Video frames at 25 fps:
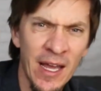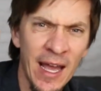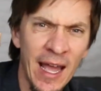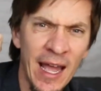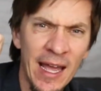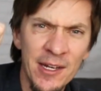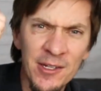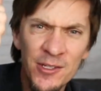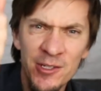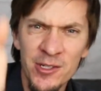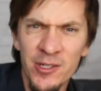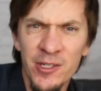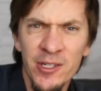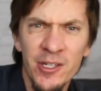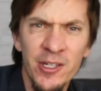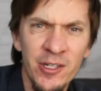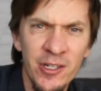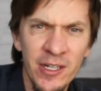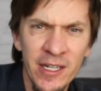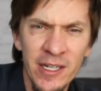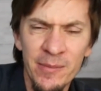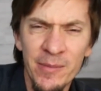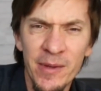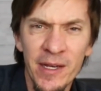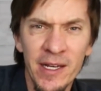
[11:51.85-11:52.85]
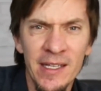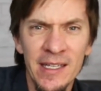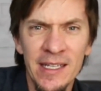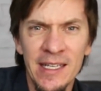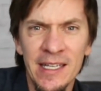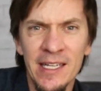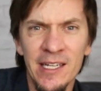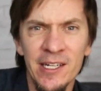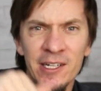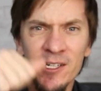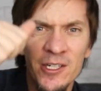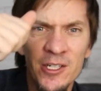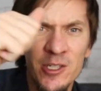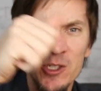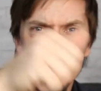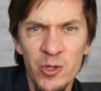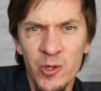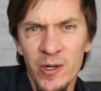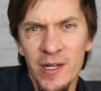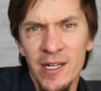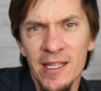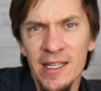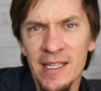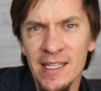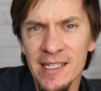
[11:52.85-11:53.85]
enter your email here,
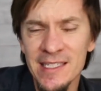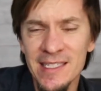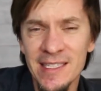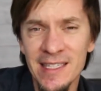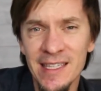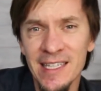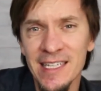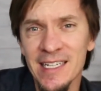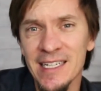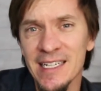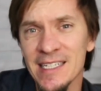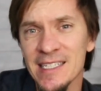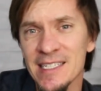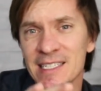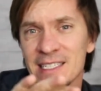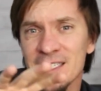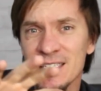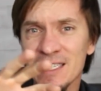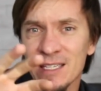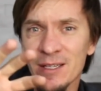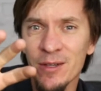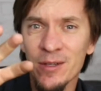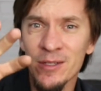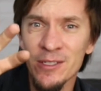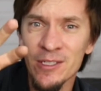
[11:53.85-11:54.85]
join this list,